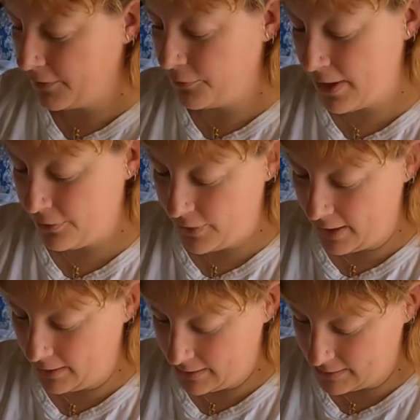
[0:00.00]
the great
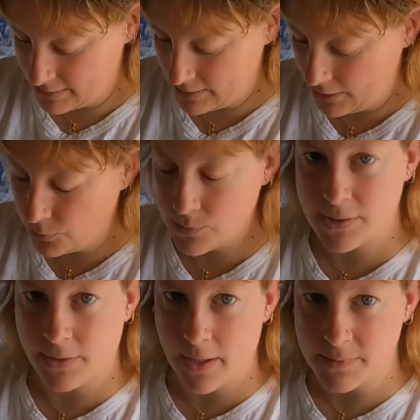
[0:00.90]
thing is that it
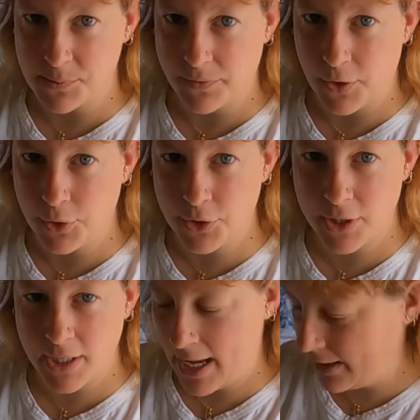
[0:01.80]
also comes with a hook
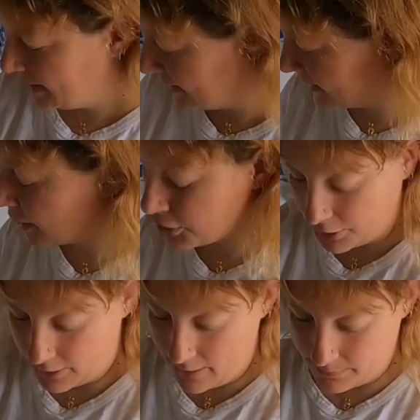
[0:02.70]
and a
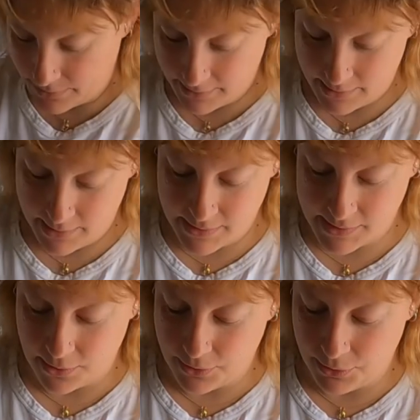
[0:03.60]
suction cup,
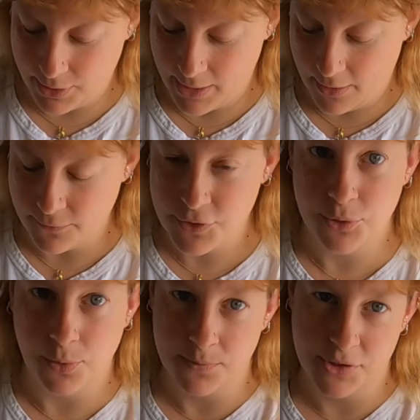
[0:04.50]
so you can have
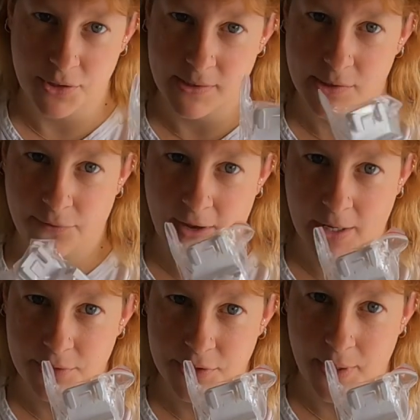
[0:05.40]
two options of
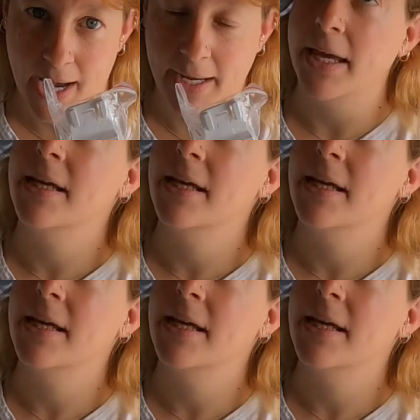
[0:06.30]
how to hang